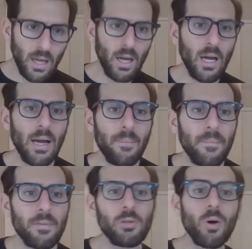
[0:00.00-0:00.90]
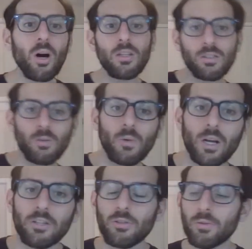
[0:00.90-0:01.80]
Um, you also
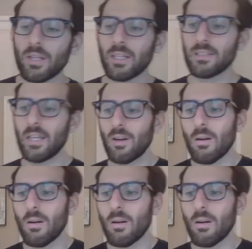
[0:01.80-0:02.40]
want to do things that